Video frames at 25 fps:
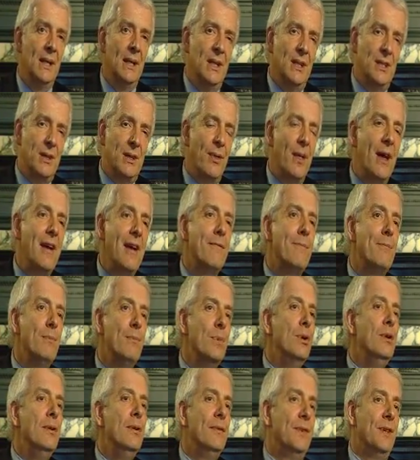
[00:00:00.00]
So they've
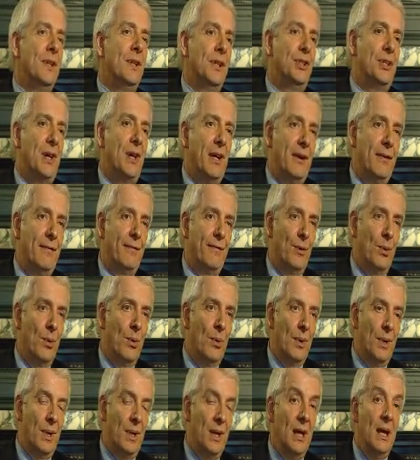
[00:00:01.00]
moved the agenda
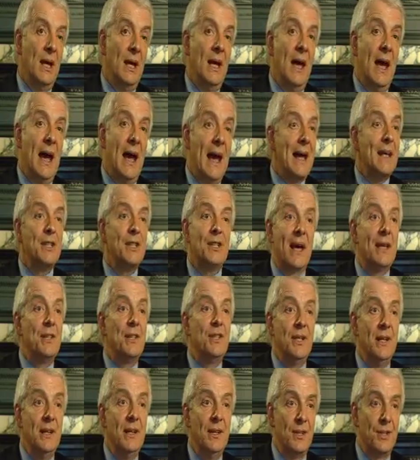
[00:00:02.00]
forward, as has
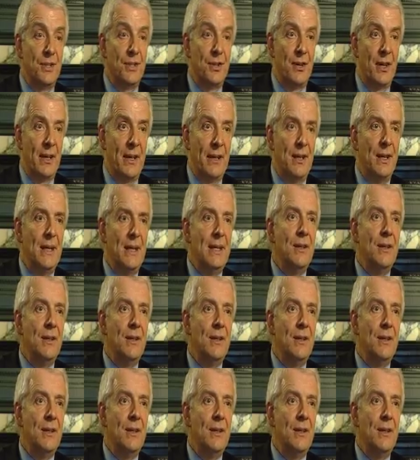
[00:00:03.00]
the industry. The